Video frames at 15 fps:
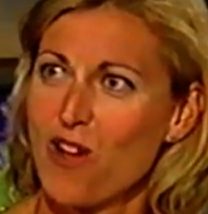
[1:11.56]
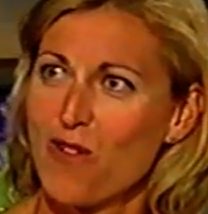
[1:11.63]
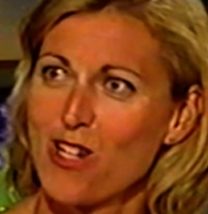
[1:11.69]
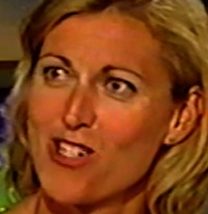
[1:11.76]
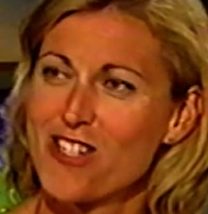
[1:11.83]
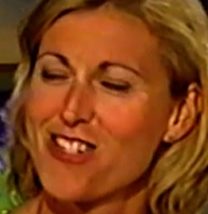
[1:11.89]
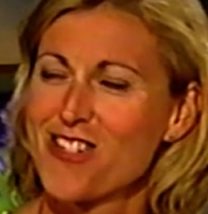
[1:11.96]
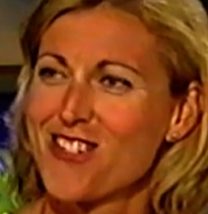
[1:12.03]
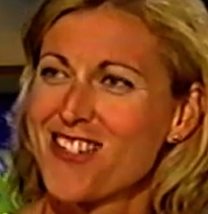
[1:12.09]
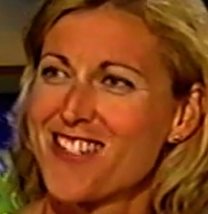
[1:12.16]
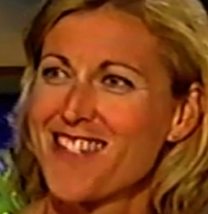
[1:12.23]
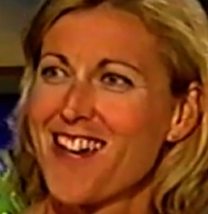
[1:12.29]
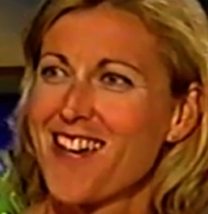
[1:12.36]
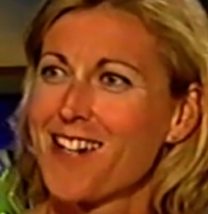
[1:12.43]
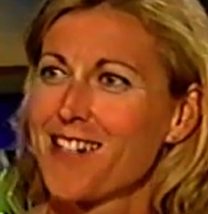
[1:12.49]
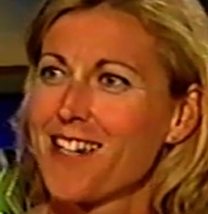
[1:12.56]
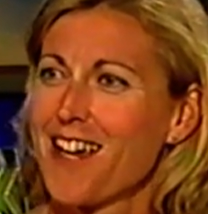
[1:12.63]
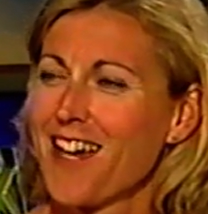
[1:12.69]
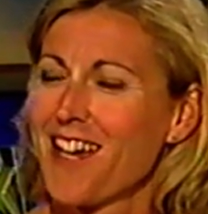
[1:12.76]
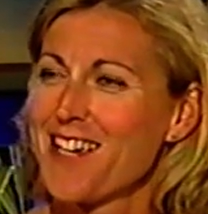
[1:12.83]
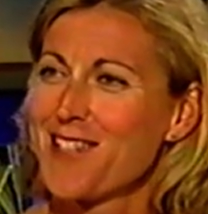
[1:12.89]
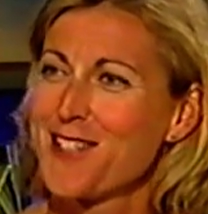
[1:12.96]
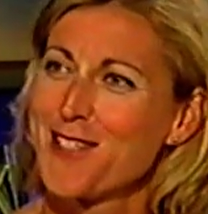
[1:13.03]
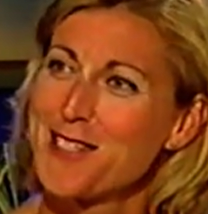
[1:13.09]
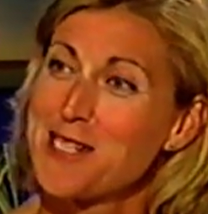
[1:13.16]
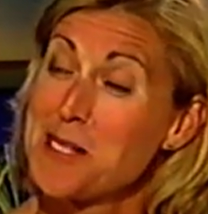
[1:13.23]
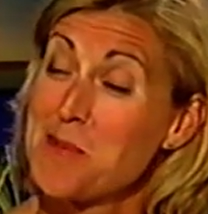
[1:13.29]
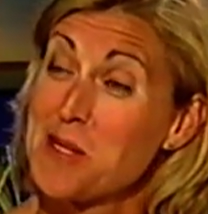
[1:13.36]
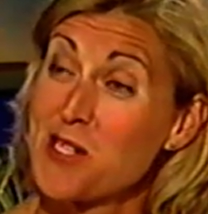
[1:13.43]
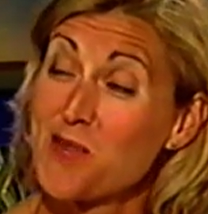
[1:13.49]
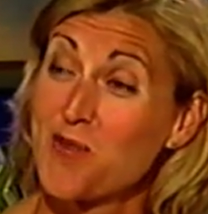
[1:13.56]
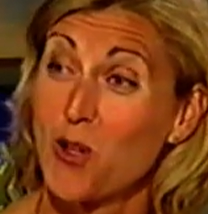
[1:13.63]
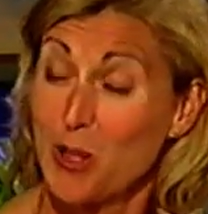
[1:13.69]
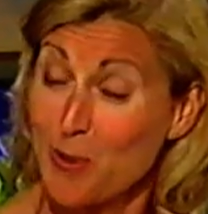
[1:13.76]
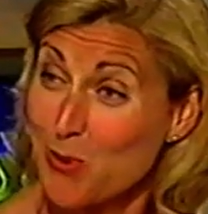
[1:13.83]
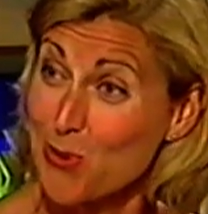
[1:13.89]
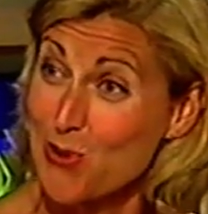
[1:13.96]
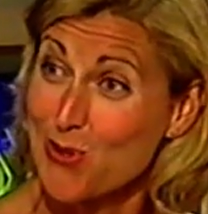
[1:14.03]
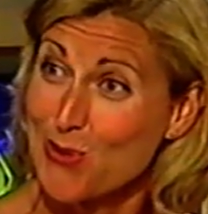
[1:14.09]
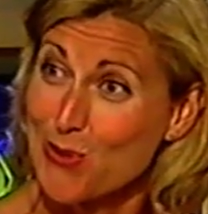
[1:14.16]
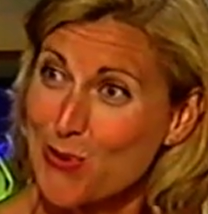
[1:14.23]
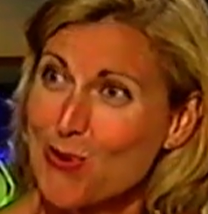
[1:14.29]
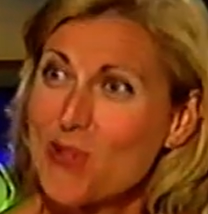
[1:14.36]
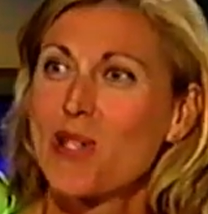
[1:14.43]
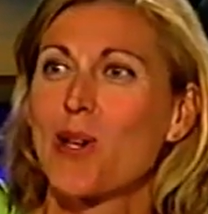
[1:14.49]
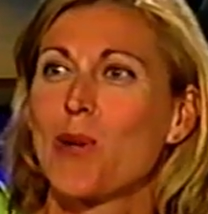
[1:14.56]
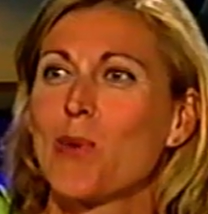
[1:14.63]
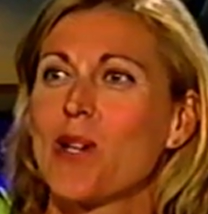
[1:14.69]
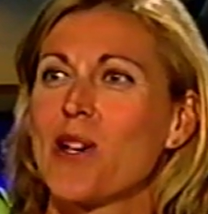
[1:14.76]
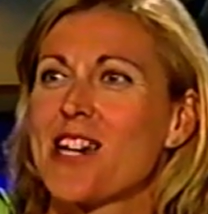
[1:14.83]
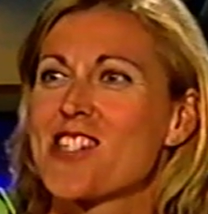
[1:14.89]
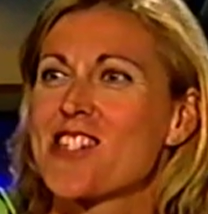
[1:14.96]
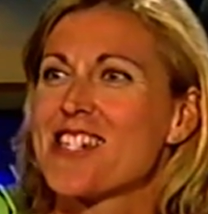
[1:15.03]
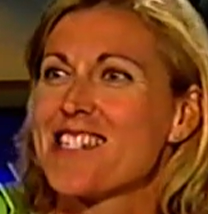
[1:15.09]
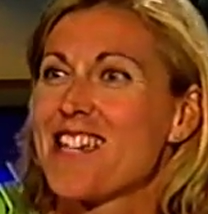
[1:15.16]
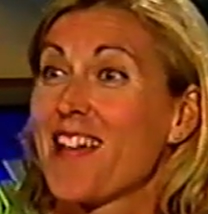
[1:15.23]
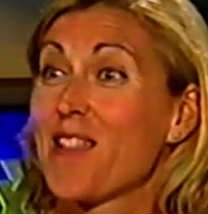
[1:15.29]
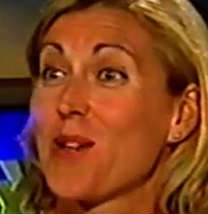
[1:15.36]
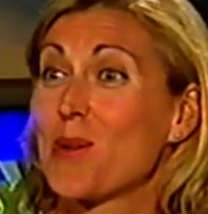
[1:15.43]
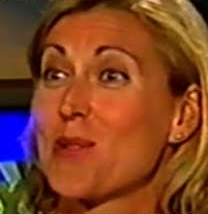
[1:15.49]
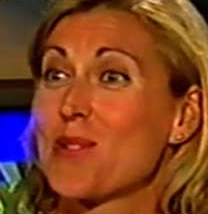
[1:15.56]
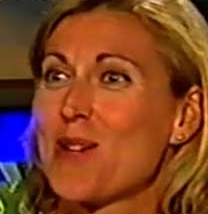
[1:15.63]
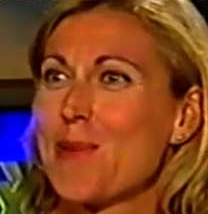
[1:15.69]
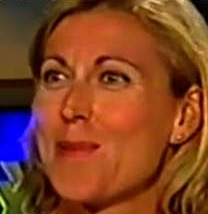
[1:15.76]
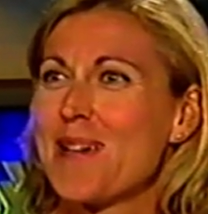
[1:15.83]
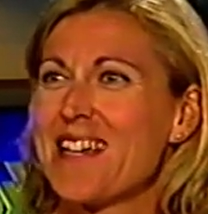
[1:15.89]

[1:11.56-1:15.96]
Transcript: have actually just started a Sydney Beach volleyball school, so we're actually really? down What's there. What's the telephone